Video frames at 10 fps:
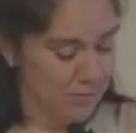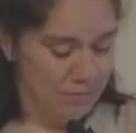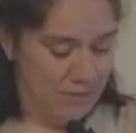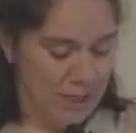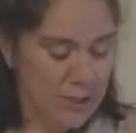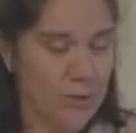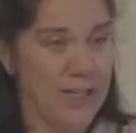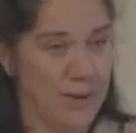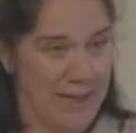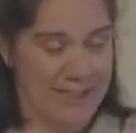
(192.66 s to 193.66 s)
each
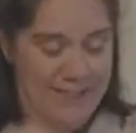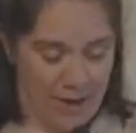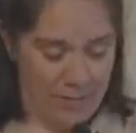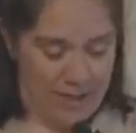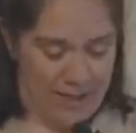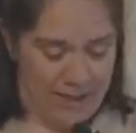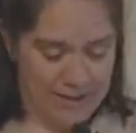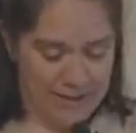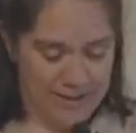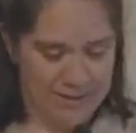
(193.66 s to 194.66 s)
week at my scout
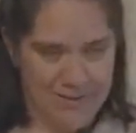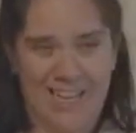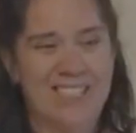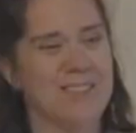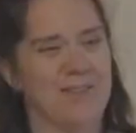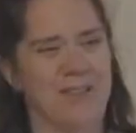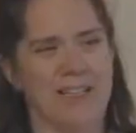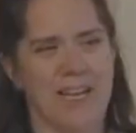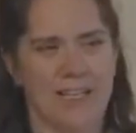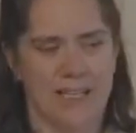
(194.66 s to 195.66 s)
meetings, I didn't feel
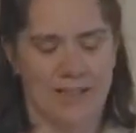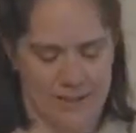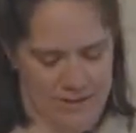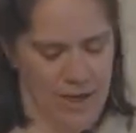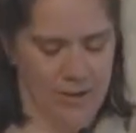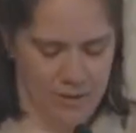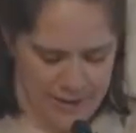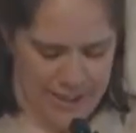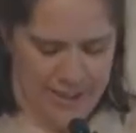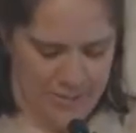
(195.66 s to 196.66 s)
like it
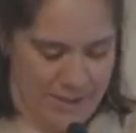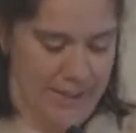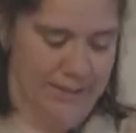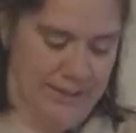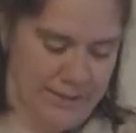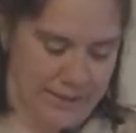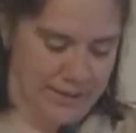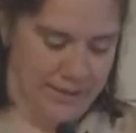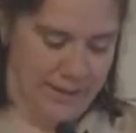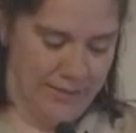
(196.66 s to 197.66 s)
indoctrinated me
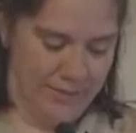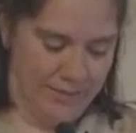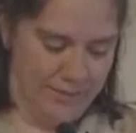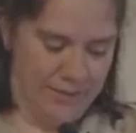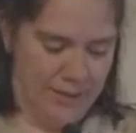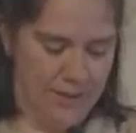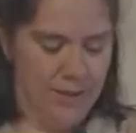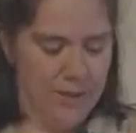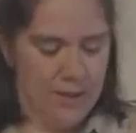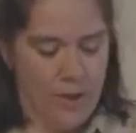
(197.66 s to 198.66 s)
necessarily.
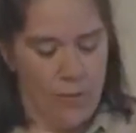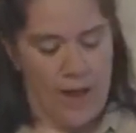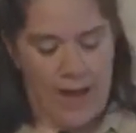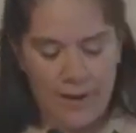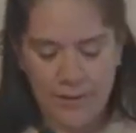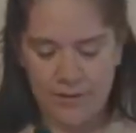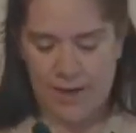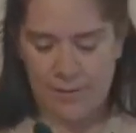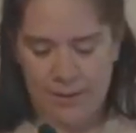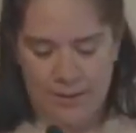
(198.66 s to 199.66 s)
While I was
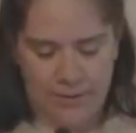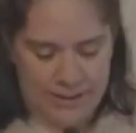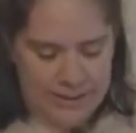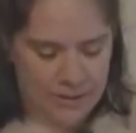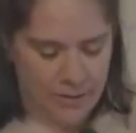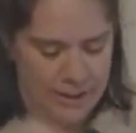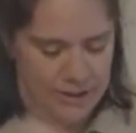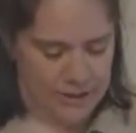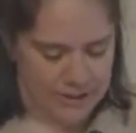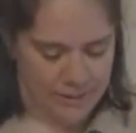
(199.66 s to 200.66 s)
grappling with these
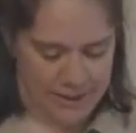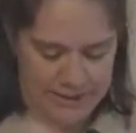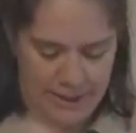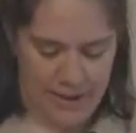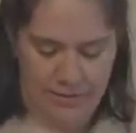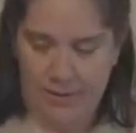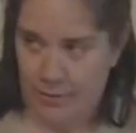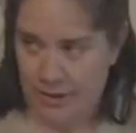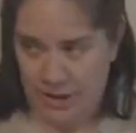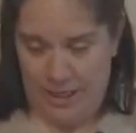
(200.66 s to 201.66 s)
questions myself and
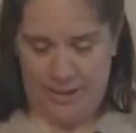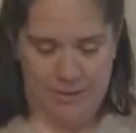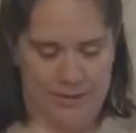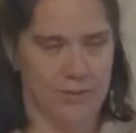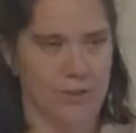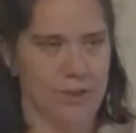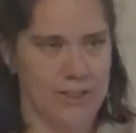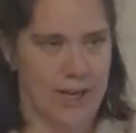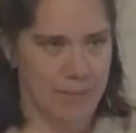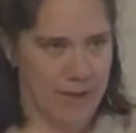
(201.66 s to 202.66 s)
with James as
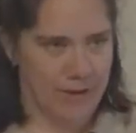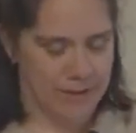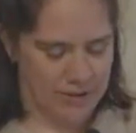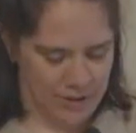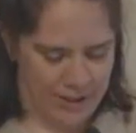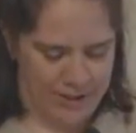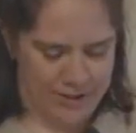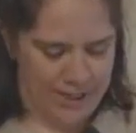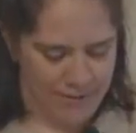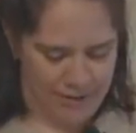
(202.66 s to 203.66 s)
first-time parents trying to
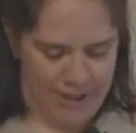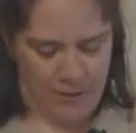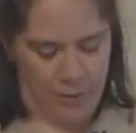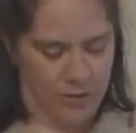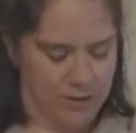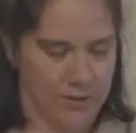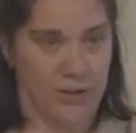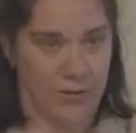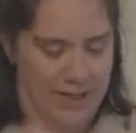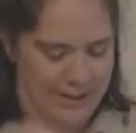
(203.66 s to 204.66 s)
navigate the world of
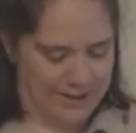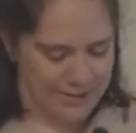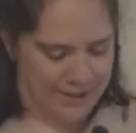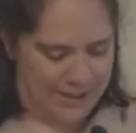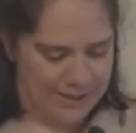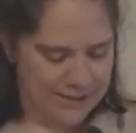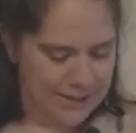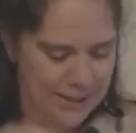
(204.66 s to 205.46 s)
youth activities,